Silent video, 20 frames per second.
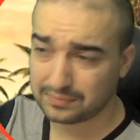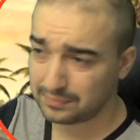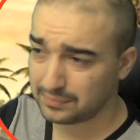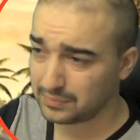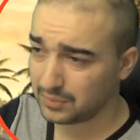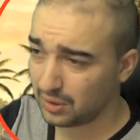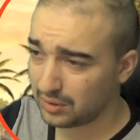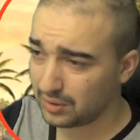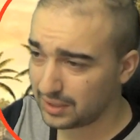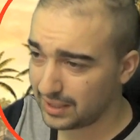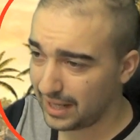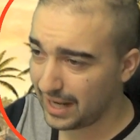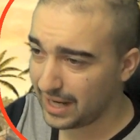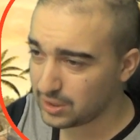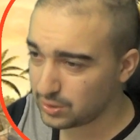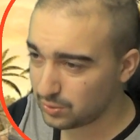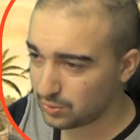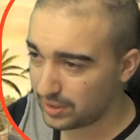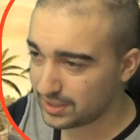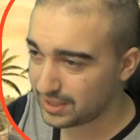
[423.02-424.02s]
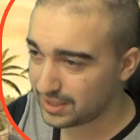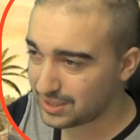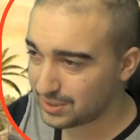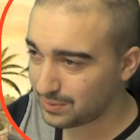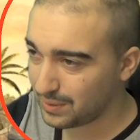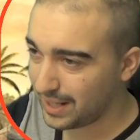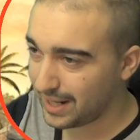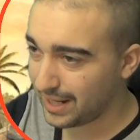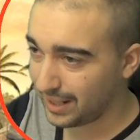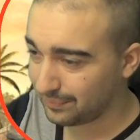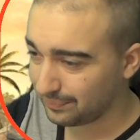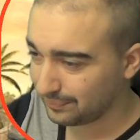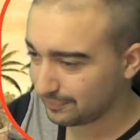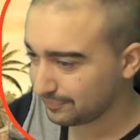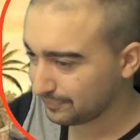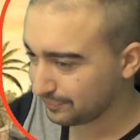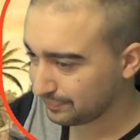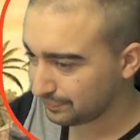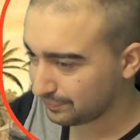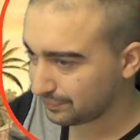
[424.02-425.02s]
longer than Androids, I swear.
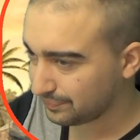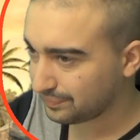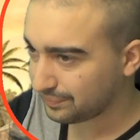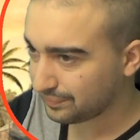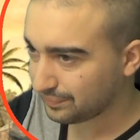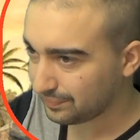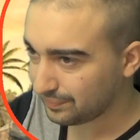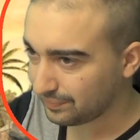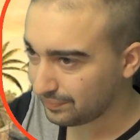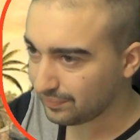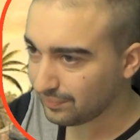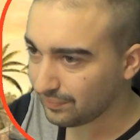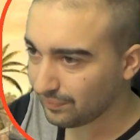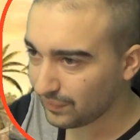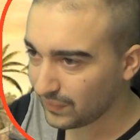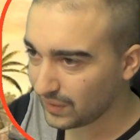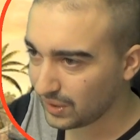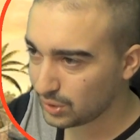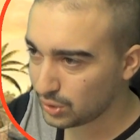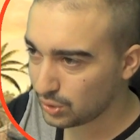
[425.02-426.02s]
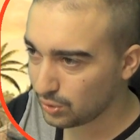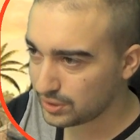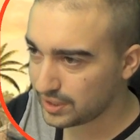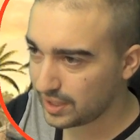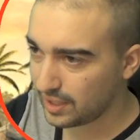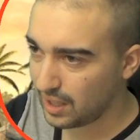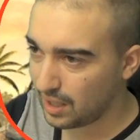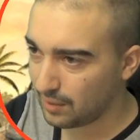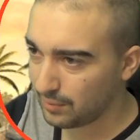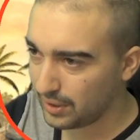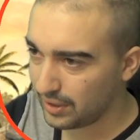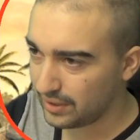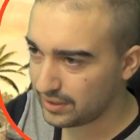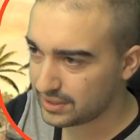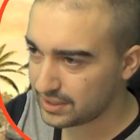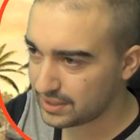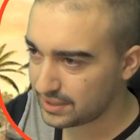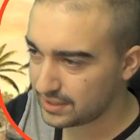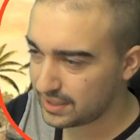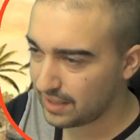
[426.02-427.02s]
Draw 10 artworks,
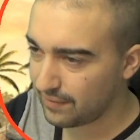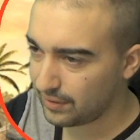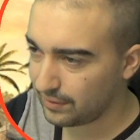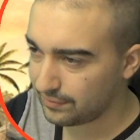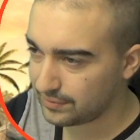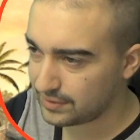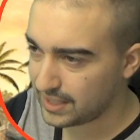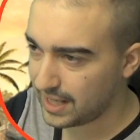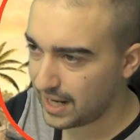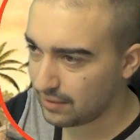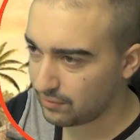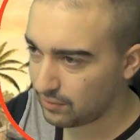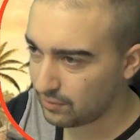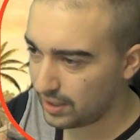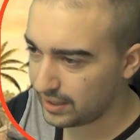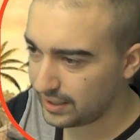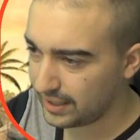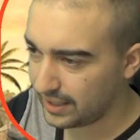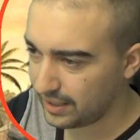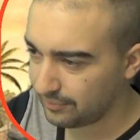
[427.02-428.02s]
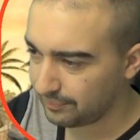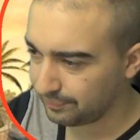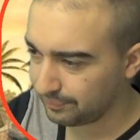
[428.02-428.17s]
7 of 10 right now.